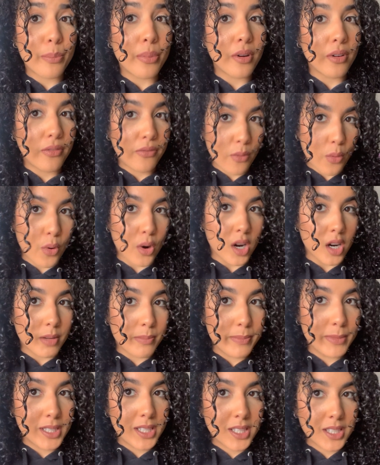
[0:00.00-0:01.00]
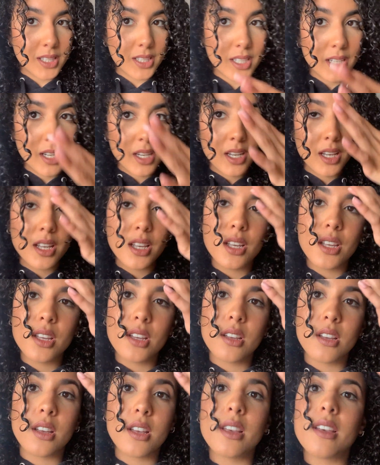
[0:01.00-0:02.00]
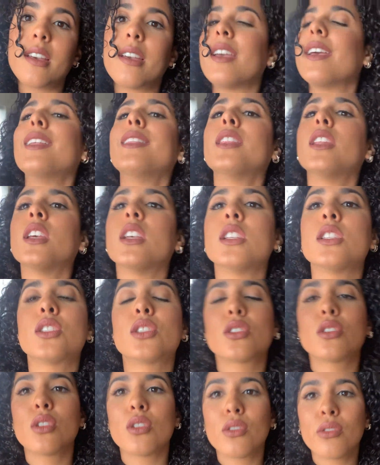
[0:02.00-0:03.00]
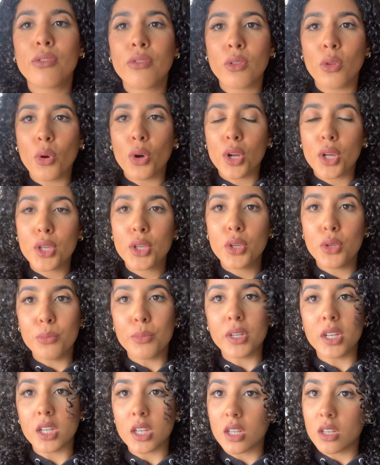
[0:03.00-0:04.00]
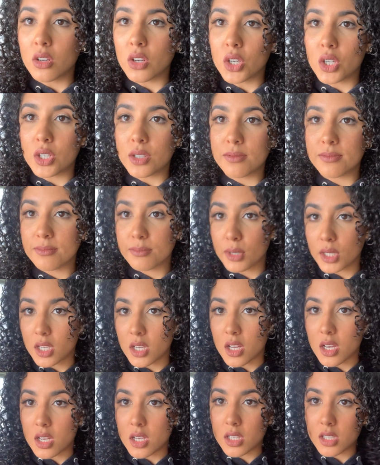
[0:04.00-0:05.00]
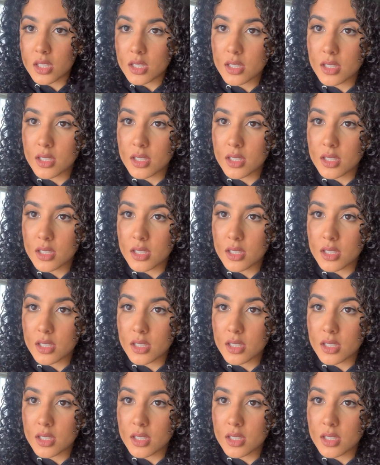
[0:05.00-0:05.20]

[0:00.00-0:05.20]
performs in this Florida humidity girl, because